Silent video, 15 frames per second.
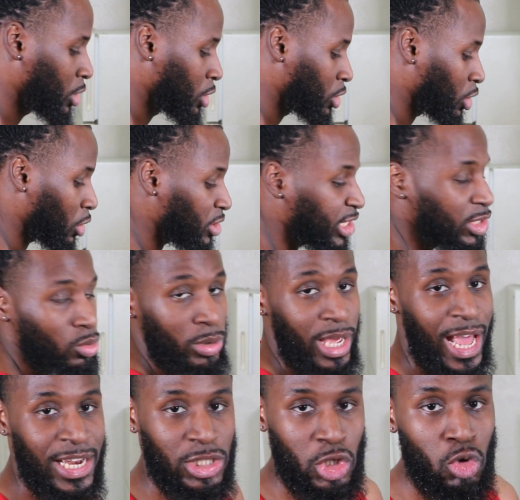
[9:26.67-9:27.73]
So since we
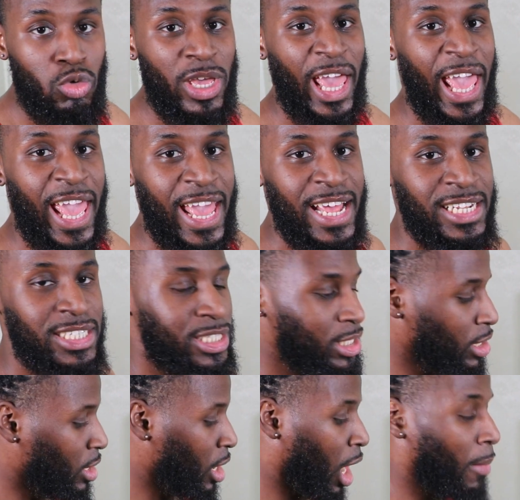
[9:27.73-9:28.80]
got 2 cans,
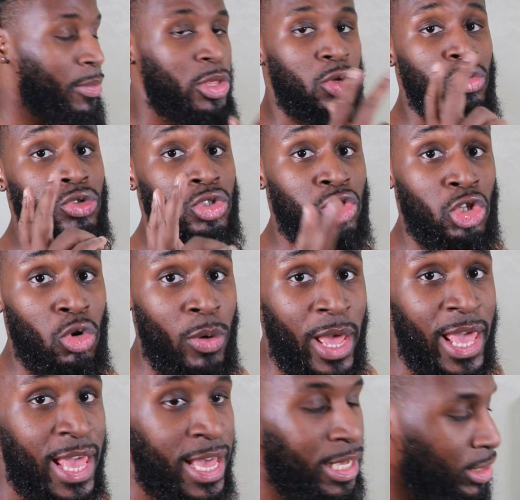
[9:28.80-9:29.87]
I'm gonna use 2
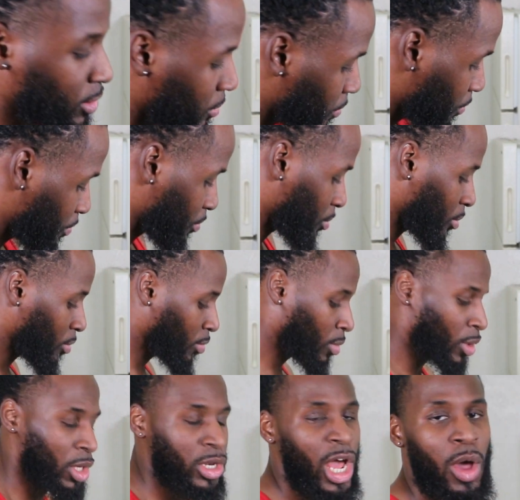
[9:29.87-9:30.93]
eggs.
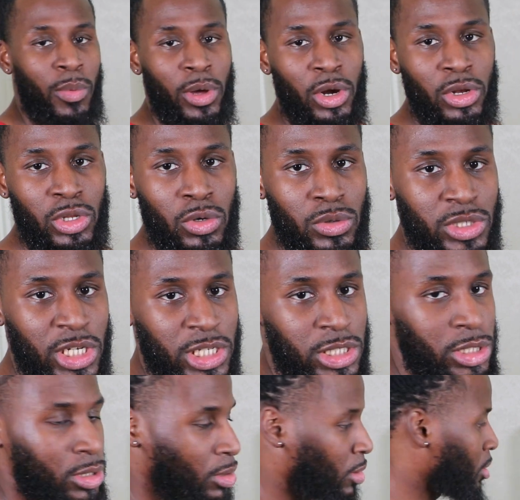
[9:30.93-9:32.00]
Now what we're gonna do,
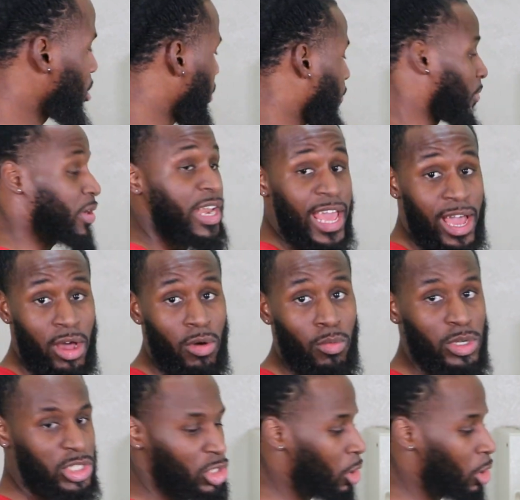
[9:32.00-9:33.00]
just for now, we're just